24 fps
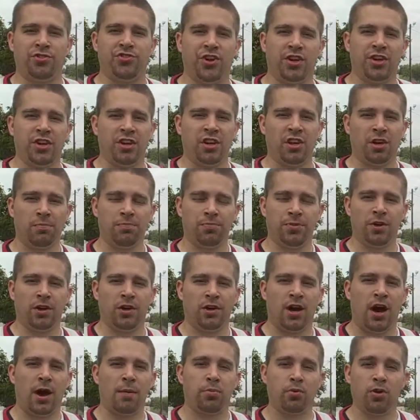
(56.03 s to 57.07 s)
setting up the
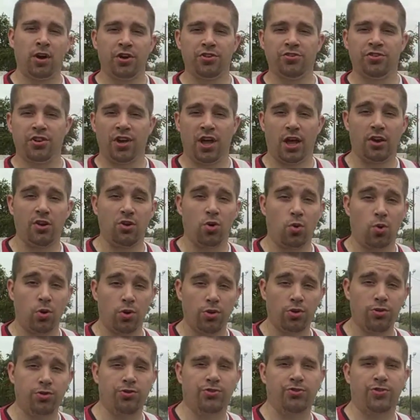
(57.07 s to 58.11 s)
operation
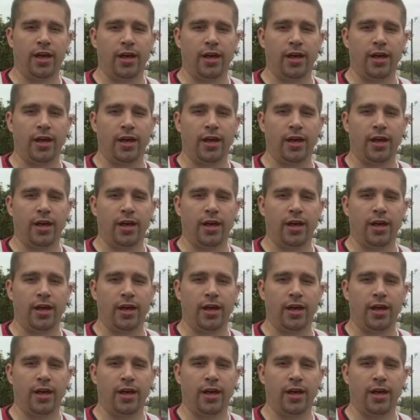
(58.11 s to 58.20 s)
headquarters